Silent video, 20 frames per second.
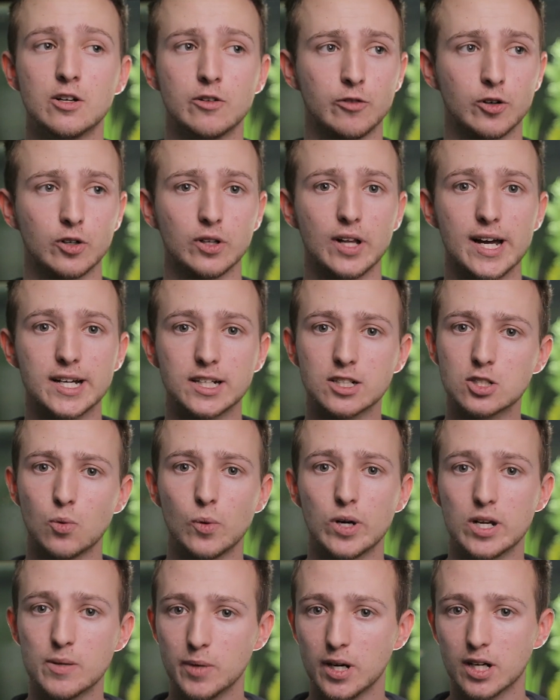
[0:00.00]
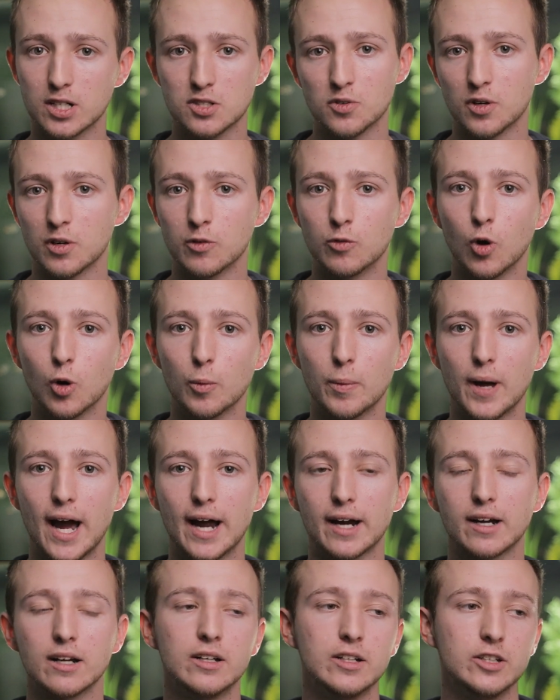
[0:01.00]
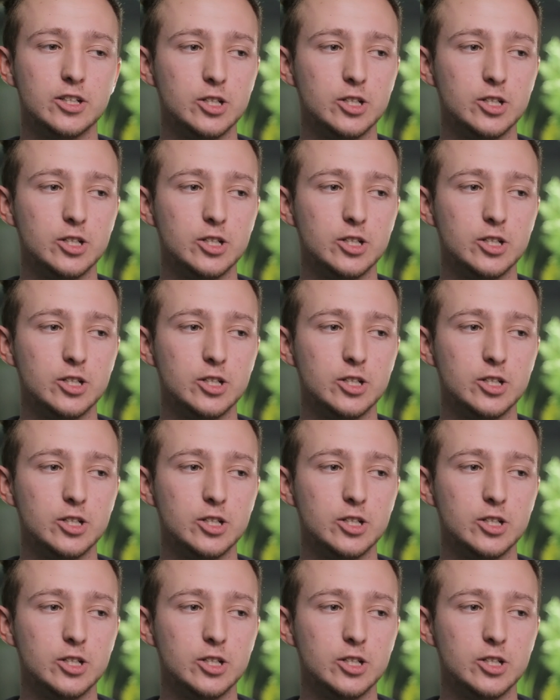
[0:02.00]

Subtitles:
for like 20 bucks for a 4-pack.